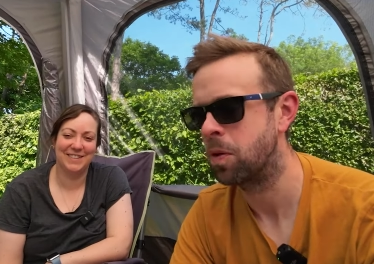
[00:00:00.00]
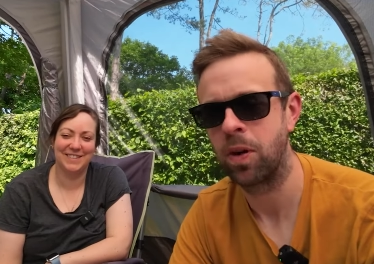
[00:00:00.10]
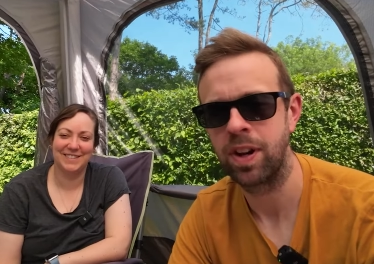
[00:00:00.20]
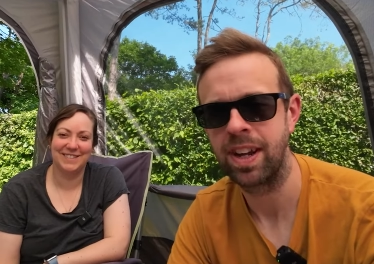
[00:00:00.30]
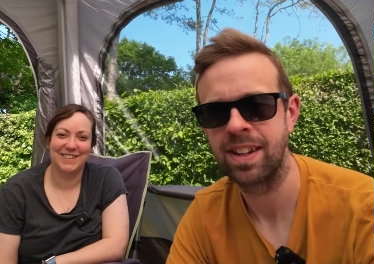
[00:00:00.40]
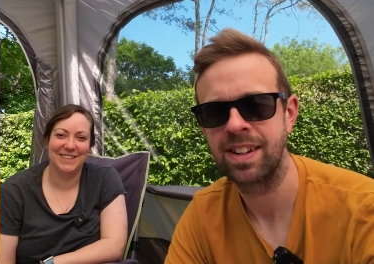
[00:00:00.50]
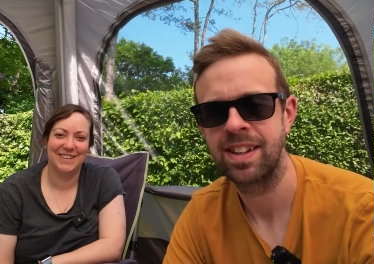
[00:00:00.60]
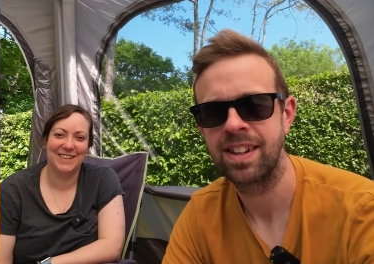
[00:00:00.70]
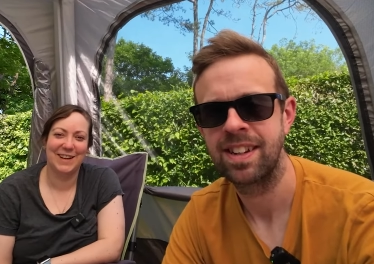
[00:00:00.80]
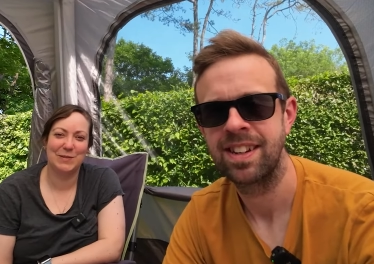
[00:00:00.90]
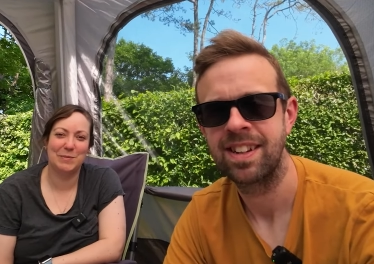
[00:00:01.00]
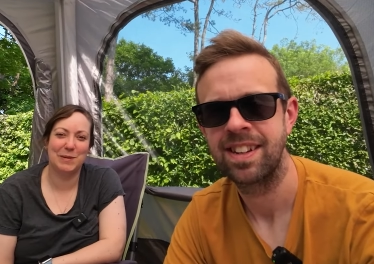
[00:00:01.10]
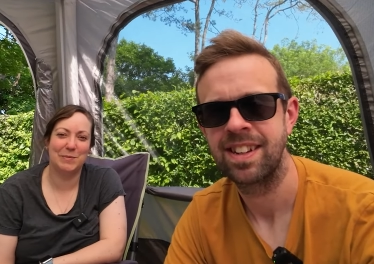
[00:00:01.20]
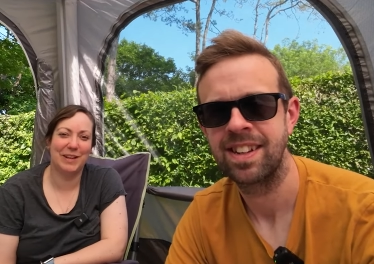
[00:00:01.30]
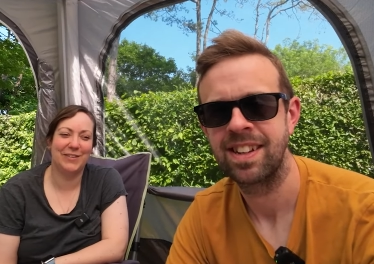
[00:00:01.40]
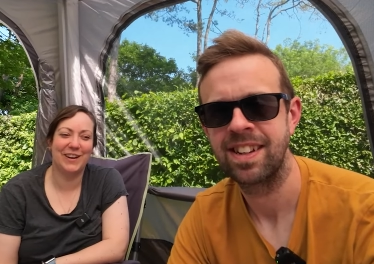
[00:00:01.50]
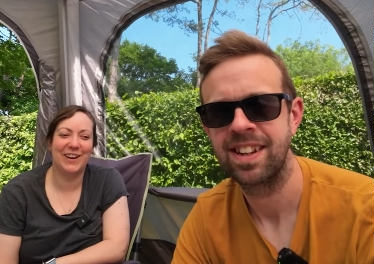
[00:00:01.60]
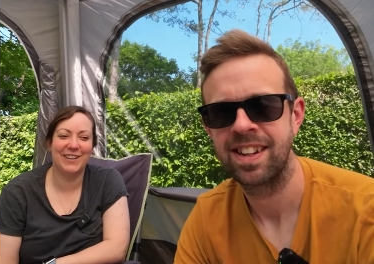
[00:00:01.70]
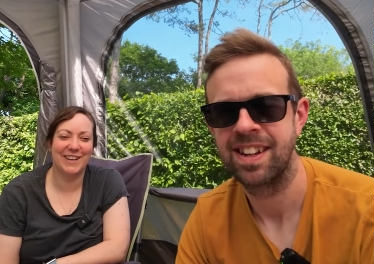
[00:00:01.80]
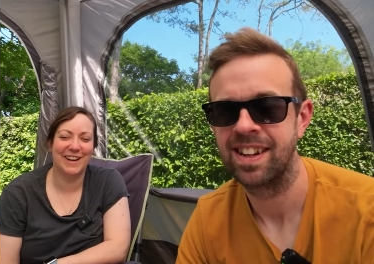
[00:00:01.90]
Speaker 1: morning.
Speaker 2: I'm a bit blurry
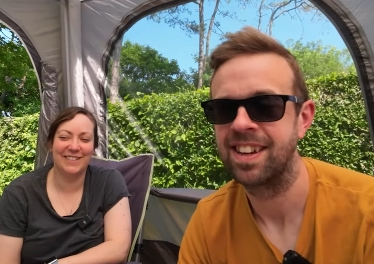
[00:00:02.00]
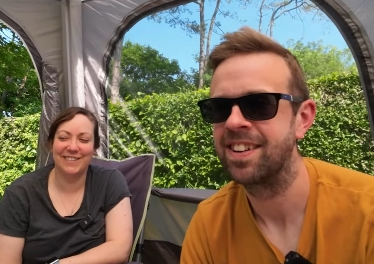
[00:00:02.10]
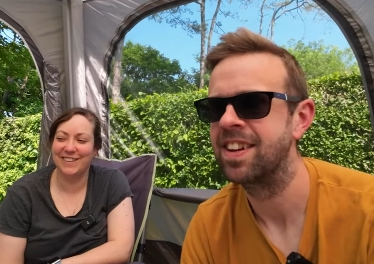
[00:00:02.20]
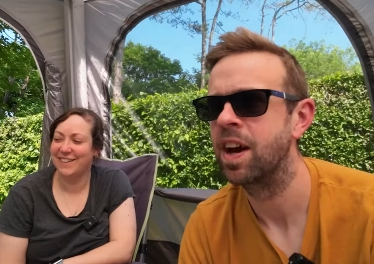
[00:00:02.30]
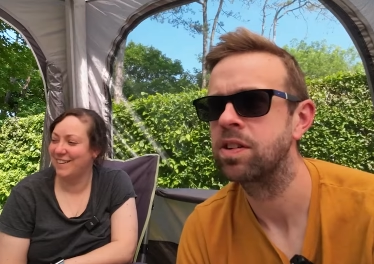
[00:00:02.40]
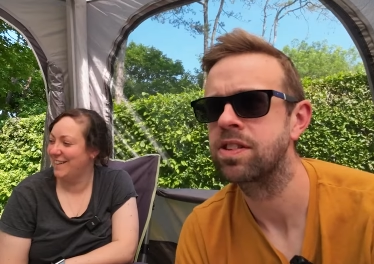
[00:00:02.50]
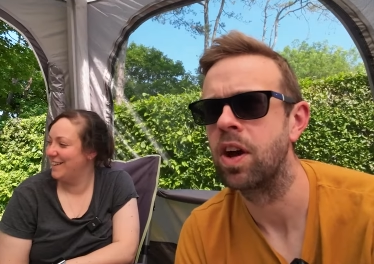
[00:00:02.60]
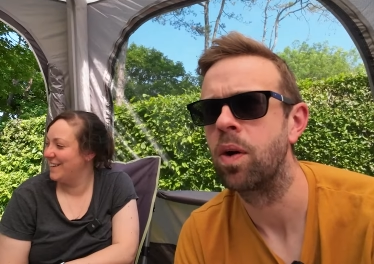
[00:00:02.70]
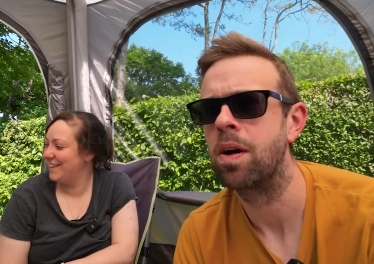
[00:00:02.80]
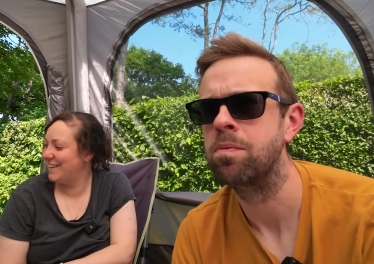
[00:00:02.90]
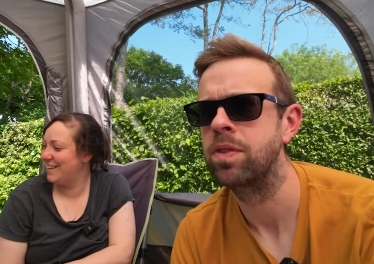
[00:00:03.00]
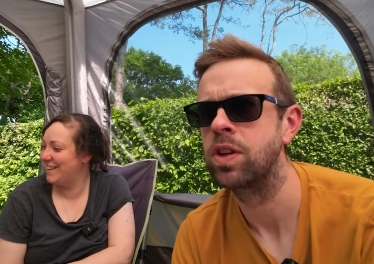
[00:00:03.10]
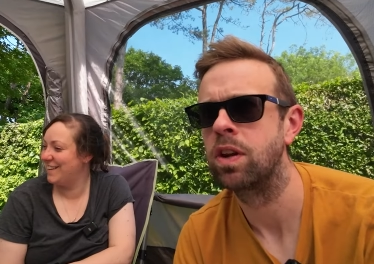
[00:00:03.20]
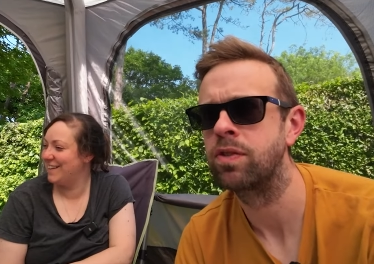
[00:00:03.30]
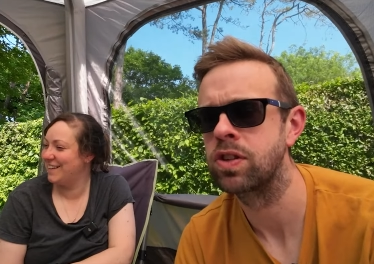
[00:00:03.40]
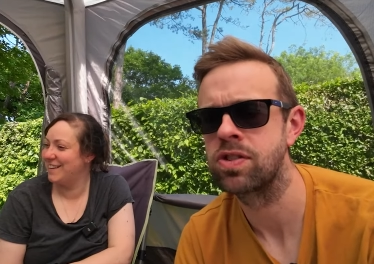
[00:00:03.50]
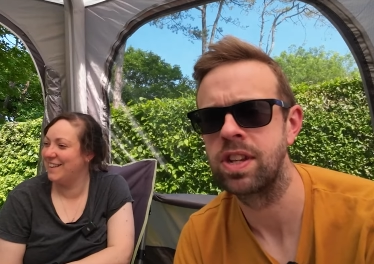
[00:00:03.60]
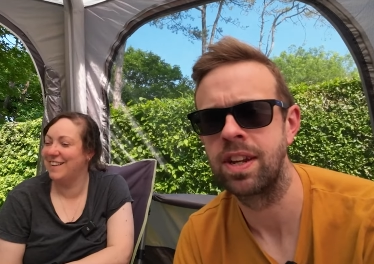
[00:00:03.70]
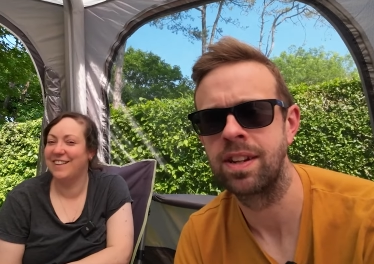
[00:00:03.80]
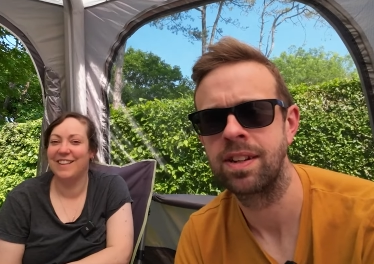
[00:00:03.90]
eyed now. I know,
Speaker 1: yeah. So um, you'll have just
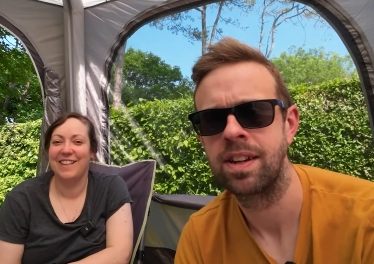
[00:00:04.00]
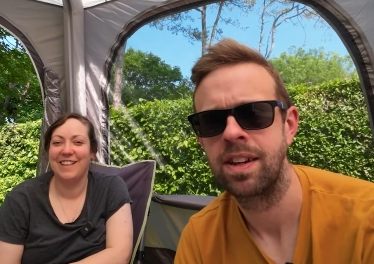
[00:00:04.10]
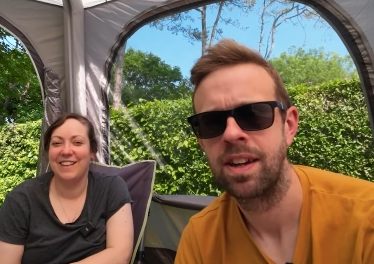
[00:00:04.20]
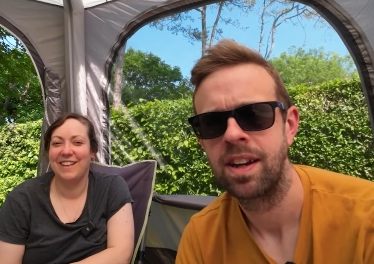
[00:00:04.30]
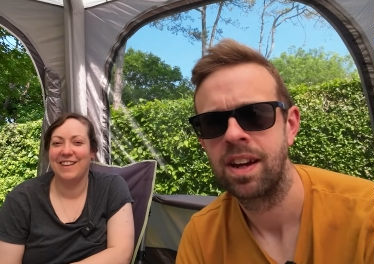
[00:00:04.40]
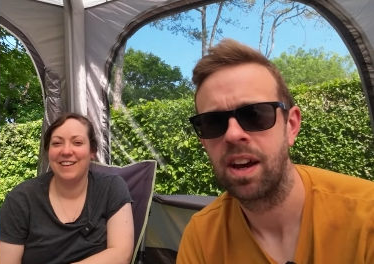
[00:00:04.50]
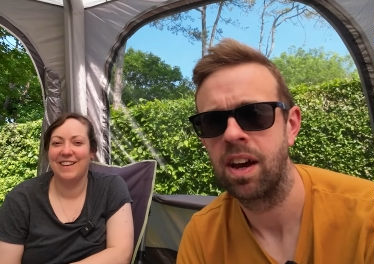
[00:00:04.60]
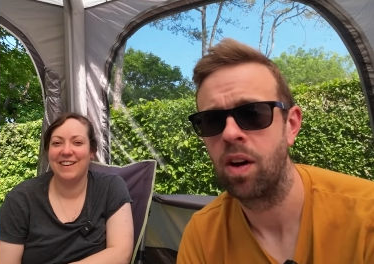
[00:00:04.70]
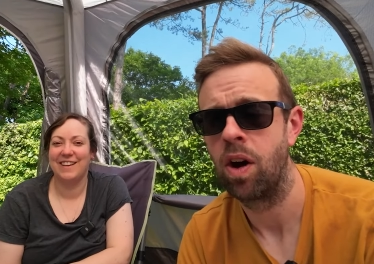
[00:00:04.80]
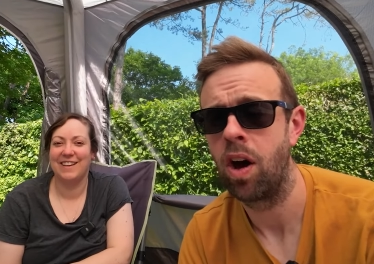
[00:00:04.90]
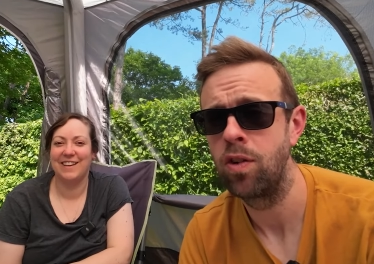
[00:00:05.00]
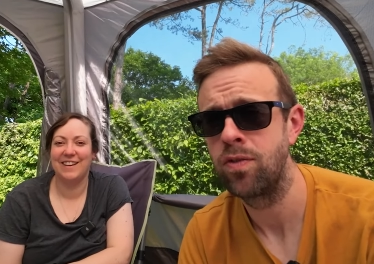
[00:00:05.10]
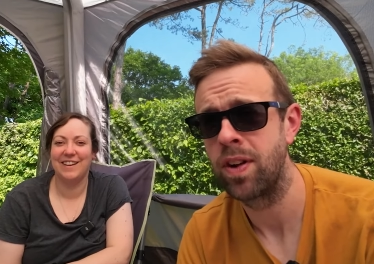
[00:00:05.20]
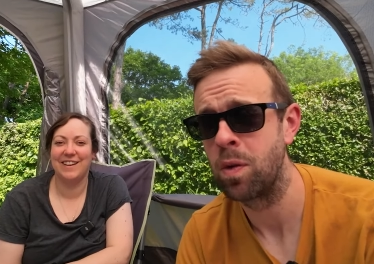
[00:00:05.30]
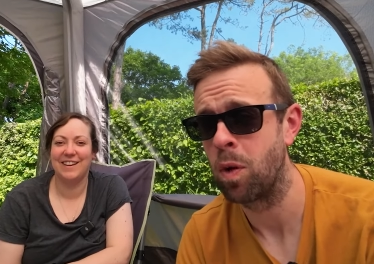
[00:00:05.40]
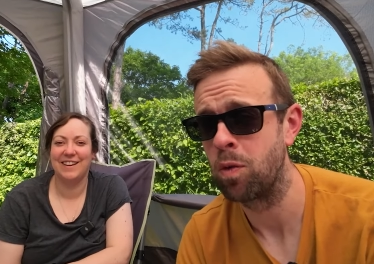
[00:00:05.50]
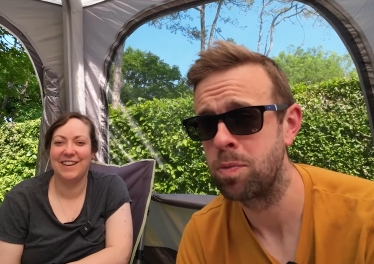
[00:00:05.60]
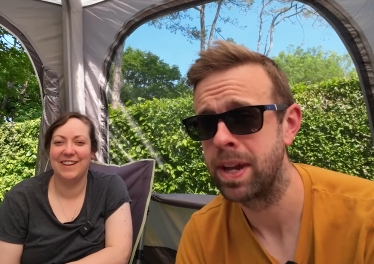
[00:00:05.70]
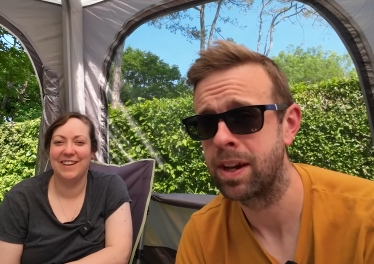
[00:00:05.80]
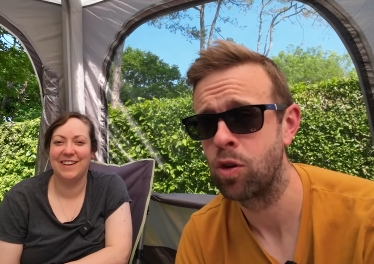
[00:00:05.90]
seen uh, hopefully what will
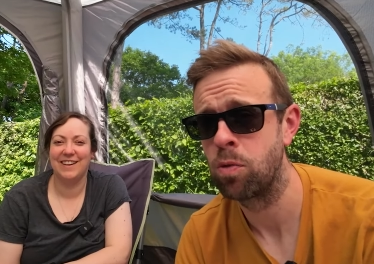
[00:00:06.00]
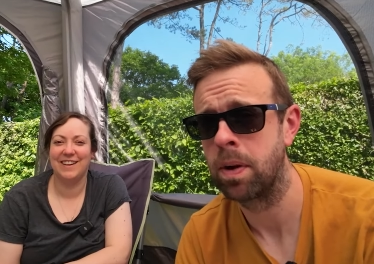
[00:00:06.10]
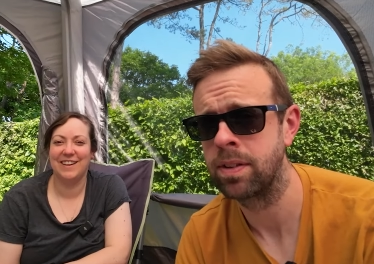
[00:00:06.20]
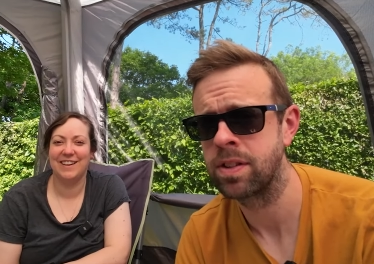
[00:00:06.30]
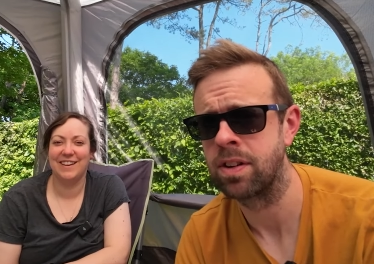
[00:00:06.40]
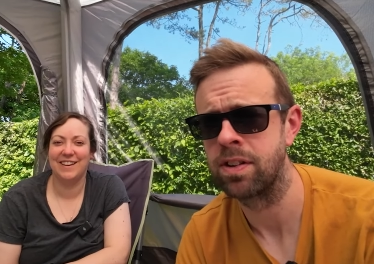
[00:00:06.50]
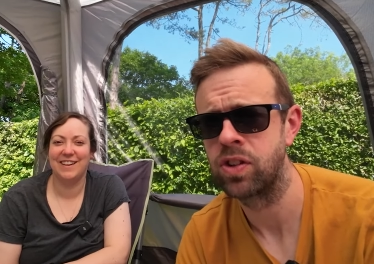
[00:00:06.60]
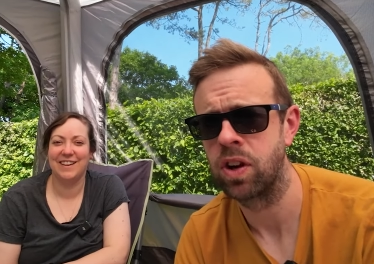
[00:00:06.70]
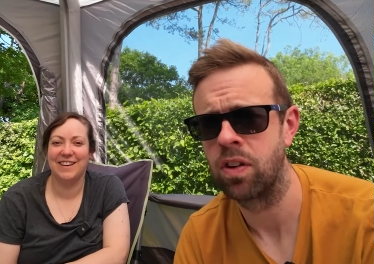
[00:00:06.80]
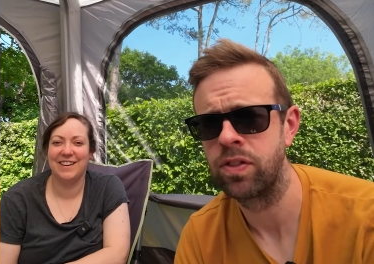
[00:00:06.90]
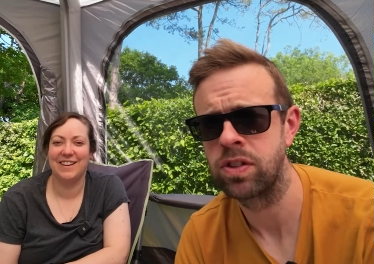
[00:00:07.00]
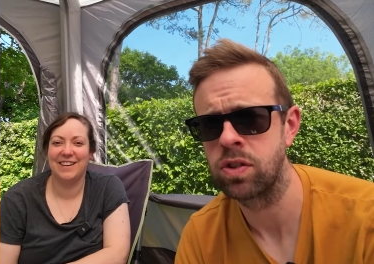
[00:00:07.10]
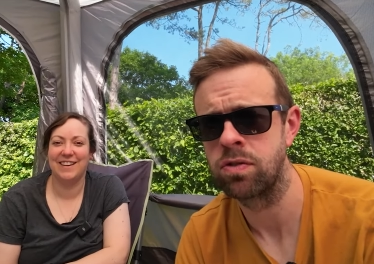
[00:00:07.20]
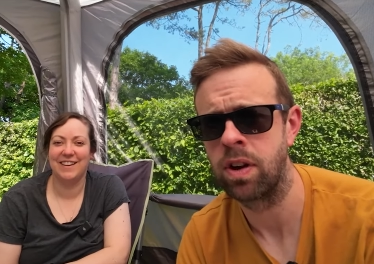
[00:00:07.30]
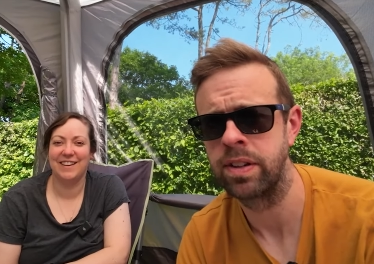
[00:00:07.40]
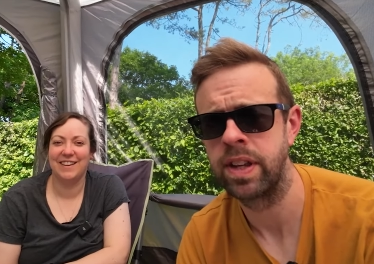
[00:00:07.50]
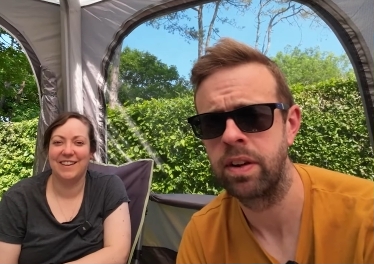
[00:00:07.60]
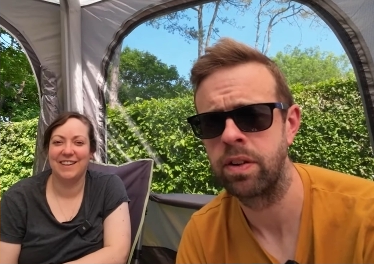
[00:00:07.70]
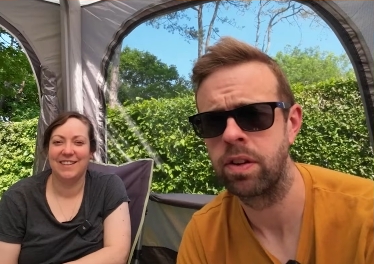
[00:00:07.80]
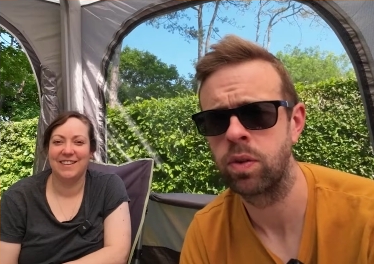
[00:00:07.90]
be a cool montage of the sunrise here
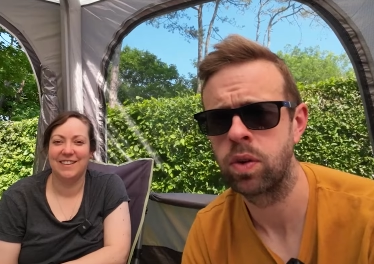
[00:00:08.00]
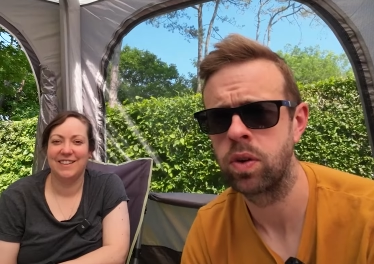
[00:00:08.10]
at Durdle